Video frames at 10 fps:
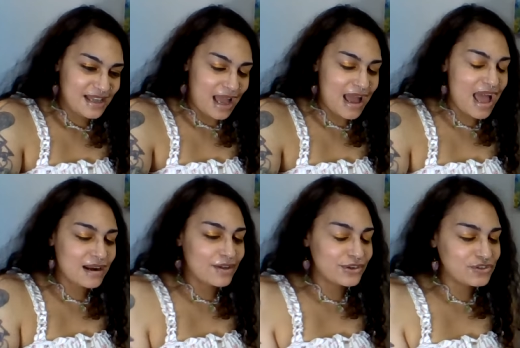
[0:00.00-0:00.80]
I had
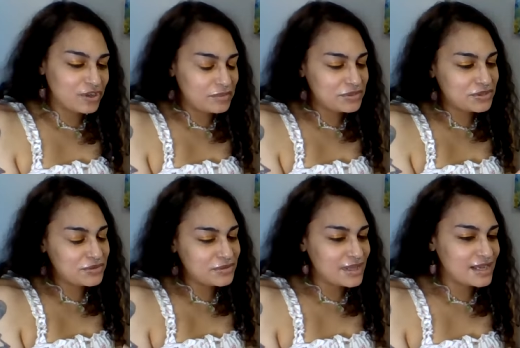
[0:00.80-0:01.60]
other dreams too
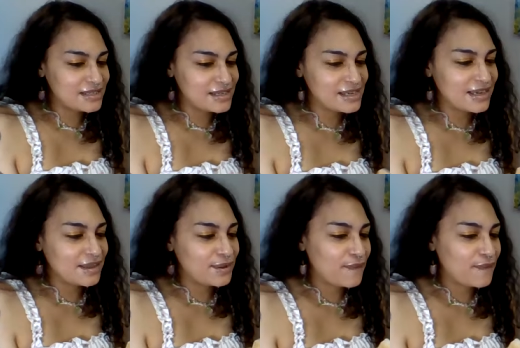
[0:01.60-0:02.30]
last night.